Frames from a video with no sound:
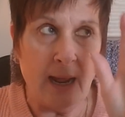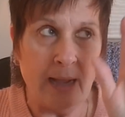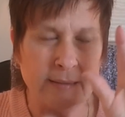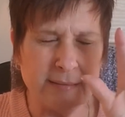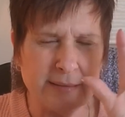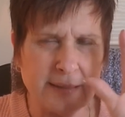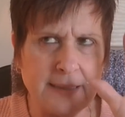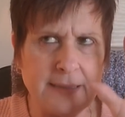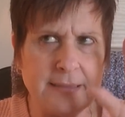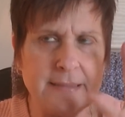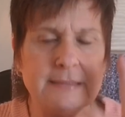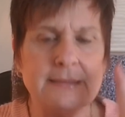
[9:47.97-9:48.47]

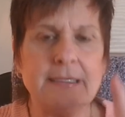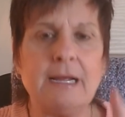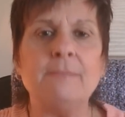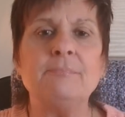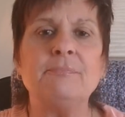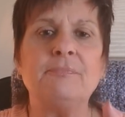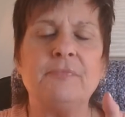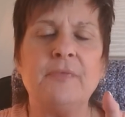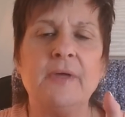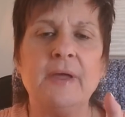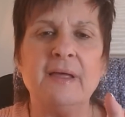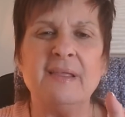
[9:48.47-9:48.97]
at least
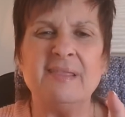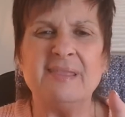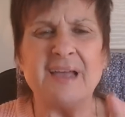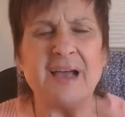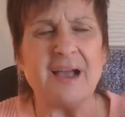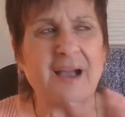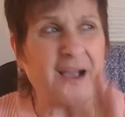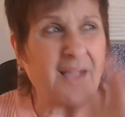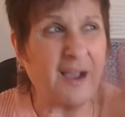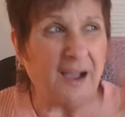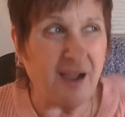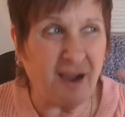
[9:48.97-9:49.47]
something
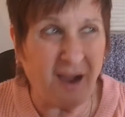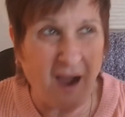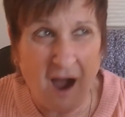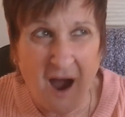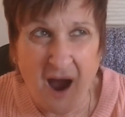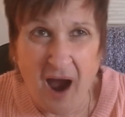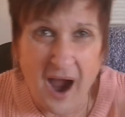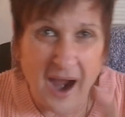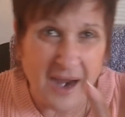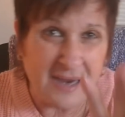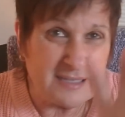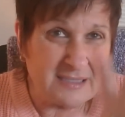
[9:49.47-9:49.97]
that
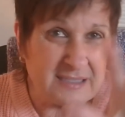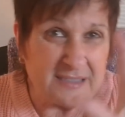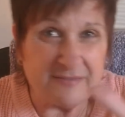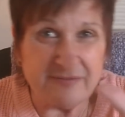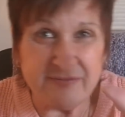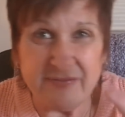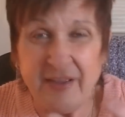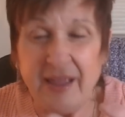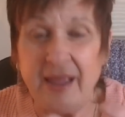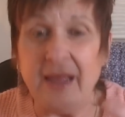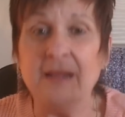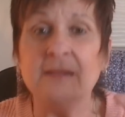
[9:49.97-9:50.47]
kind
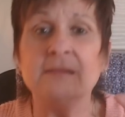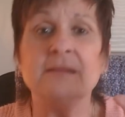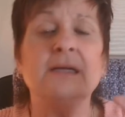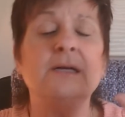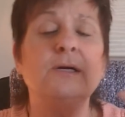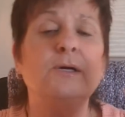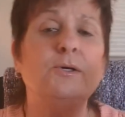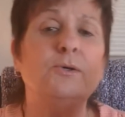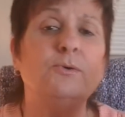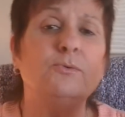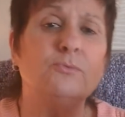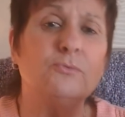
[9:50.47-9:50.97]
of
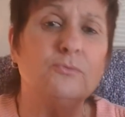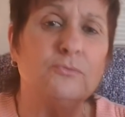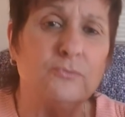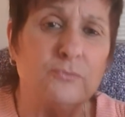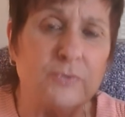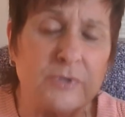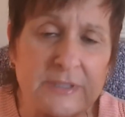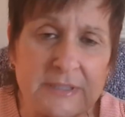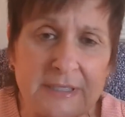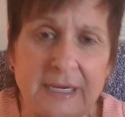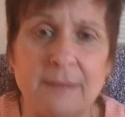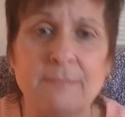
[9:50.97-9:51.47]
vaguely
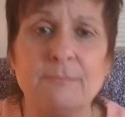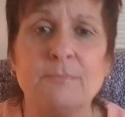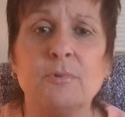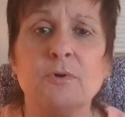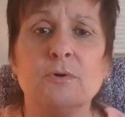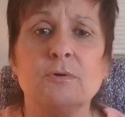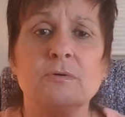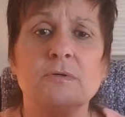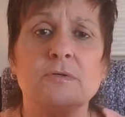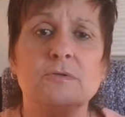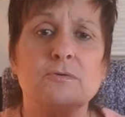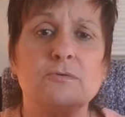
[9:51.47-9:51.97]

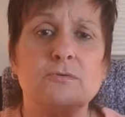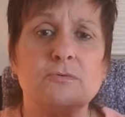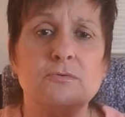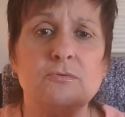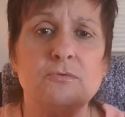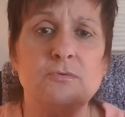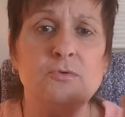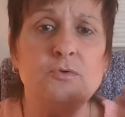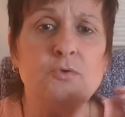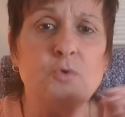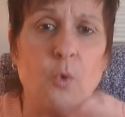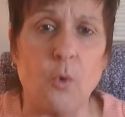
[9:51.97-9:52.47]
resembles
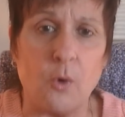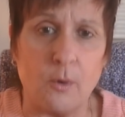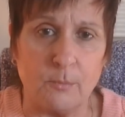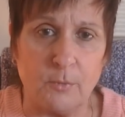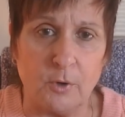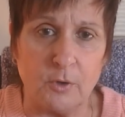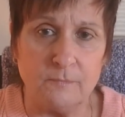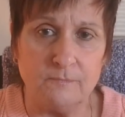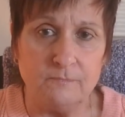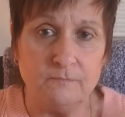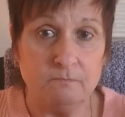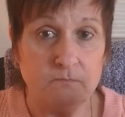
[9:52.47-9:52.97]

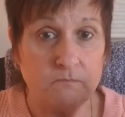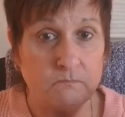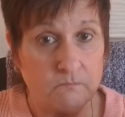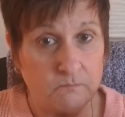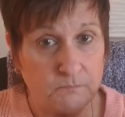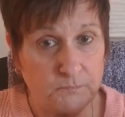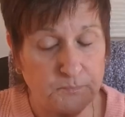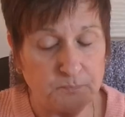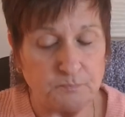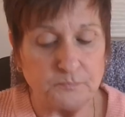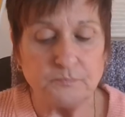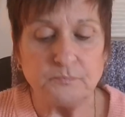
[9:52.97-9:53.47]
normal.
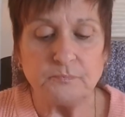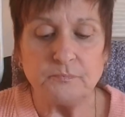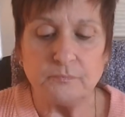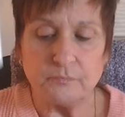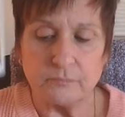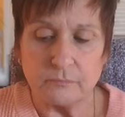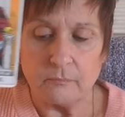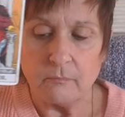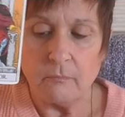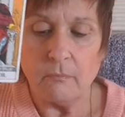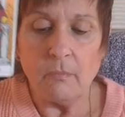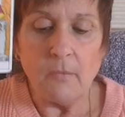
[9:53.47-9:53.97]

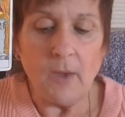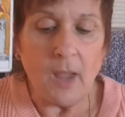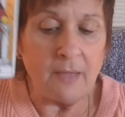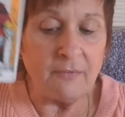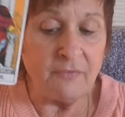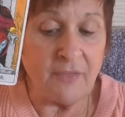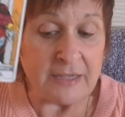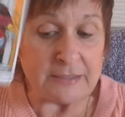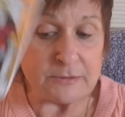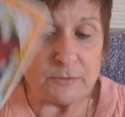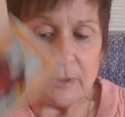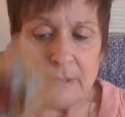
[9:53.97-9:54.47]

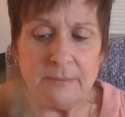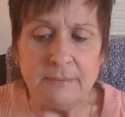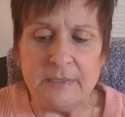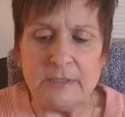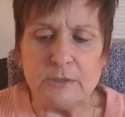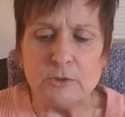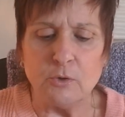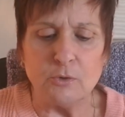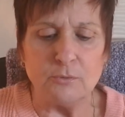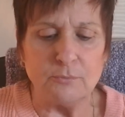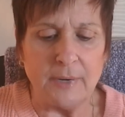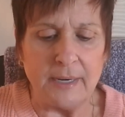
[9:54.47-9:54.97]
That's what I'm
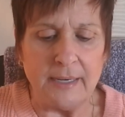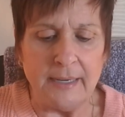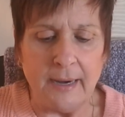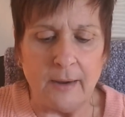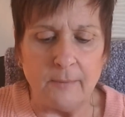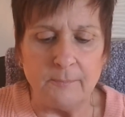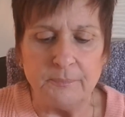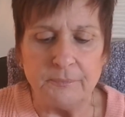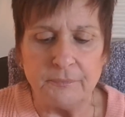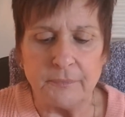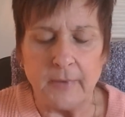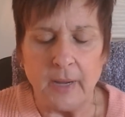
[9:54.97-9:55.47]
being told right
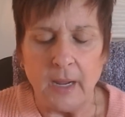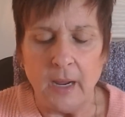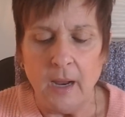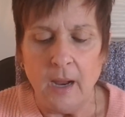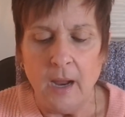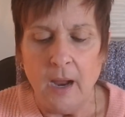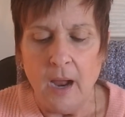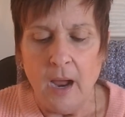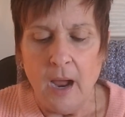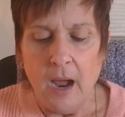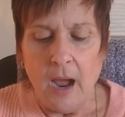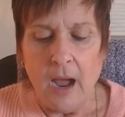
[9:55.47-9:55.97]
now.
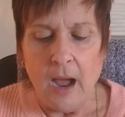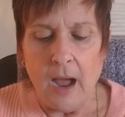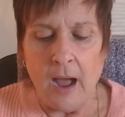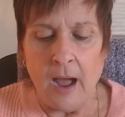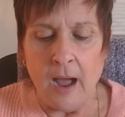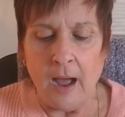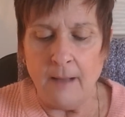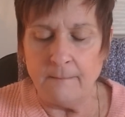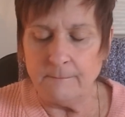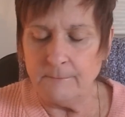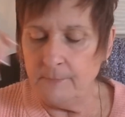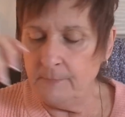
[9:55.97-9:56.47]

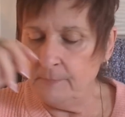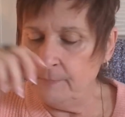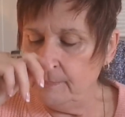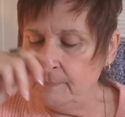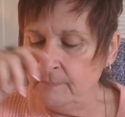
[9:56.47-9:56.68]
Um,